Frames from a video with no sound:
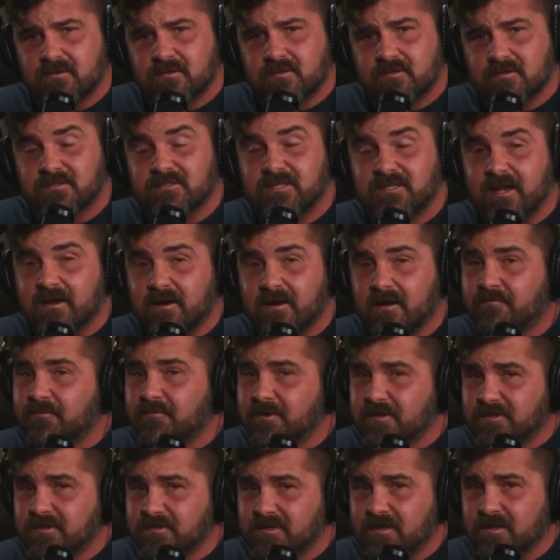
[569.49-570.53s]
Stand up for
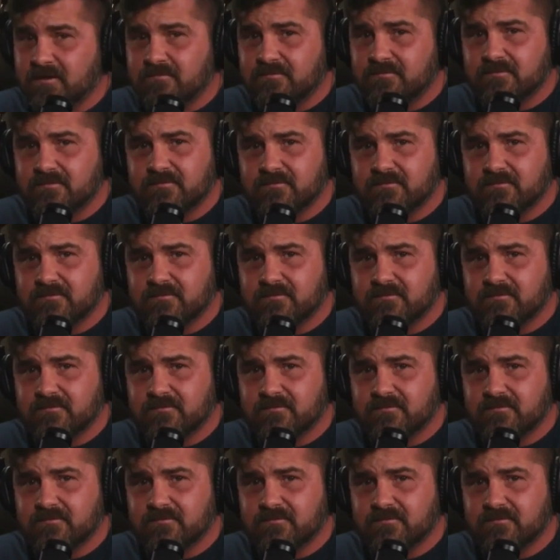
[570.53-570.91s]
yourself.